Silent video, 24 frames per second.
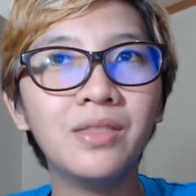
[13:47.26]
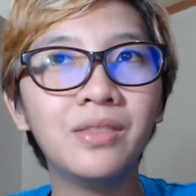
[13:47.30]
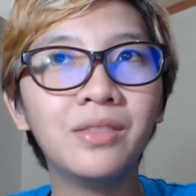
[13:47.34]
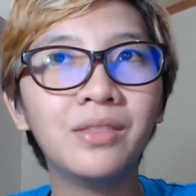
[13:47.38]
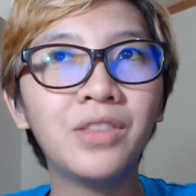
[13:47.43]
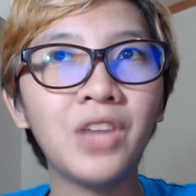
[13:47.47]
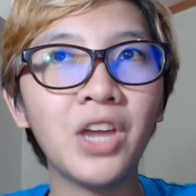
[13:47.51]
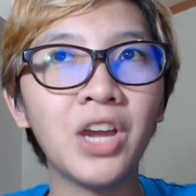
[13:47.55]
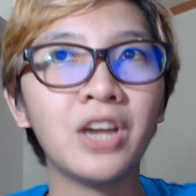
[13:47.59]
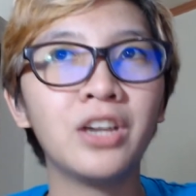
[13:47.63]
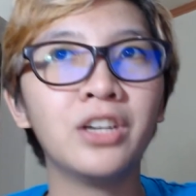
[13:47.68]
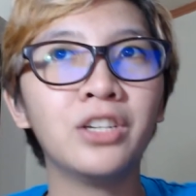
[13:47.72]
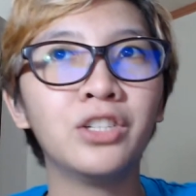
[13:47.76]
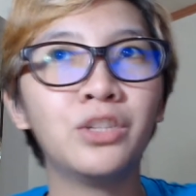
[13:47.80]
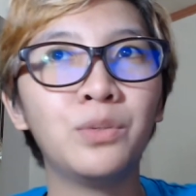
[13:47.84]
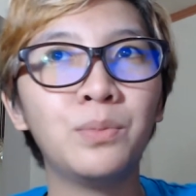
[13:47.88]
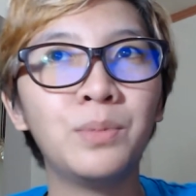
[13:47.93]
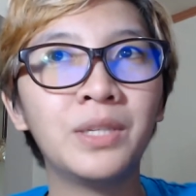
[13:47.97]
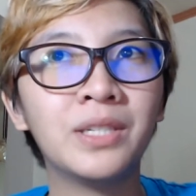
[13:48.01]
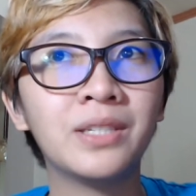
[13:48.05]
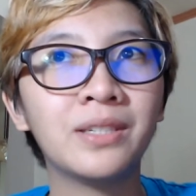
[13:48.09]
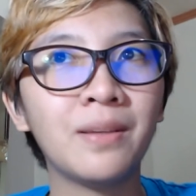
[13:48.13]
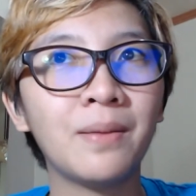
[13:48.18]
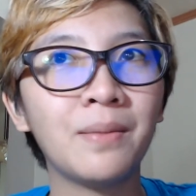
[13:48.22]
there to
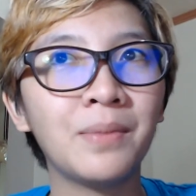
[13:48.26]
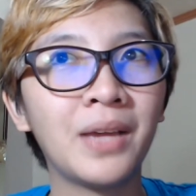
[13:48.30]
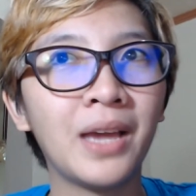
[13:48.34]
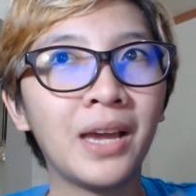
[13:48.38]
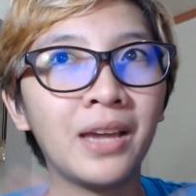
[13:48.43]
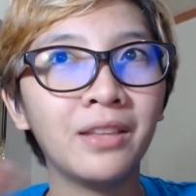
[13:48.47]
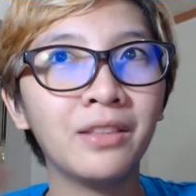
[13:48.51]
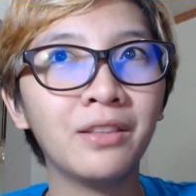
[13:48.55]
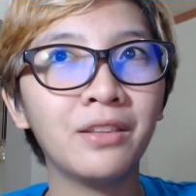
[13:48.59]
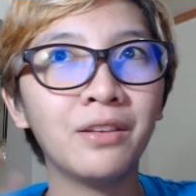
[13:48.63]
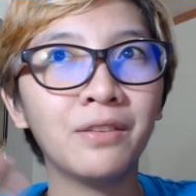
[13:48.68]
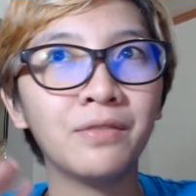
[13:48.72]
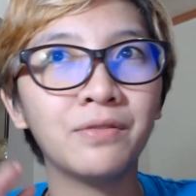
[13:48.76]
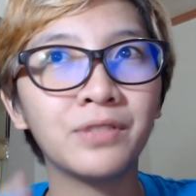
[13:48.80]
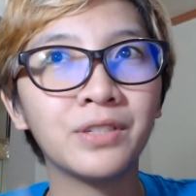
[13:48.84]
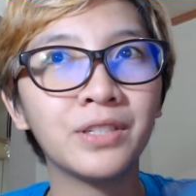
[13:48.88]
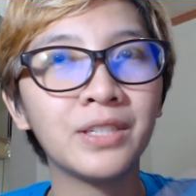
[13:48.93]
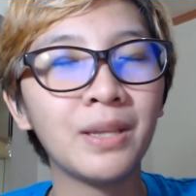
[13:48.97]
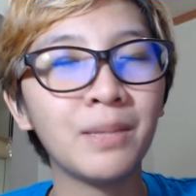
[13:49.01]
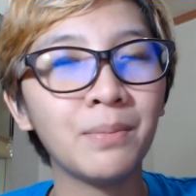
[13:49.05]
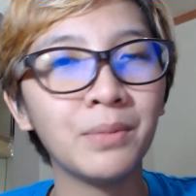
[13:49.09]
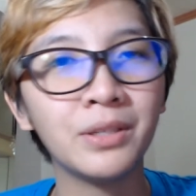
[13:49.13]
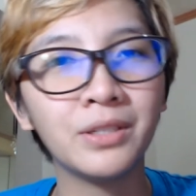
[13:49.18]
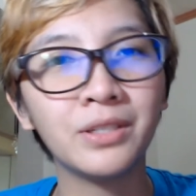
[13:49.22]
be some kind of
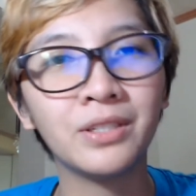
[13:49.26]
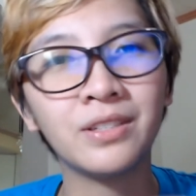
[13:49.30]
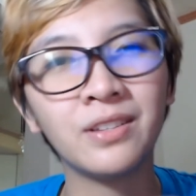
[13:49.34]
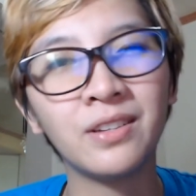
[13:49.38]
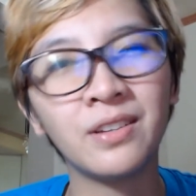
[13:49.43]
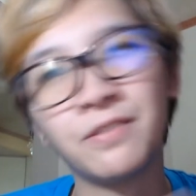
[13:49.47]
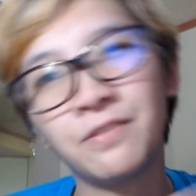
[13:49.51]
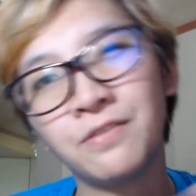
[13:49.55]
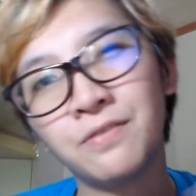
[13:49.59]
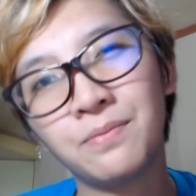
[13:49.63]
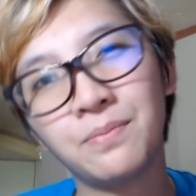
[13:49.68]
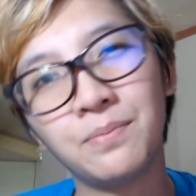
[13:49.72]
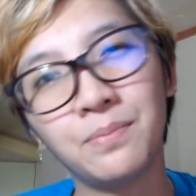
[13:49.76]
semblance of,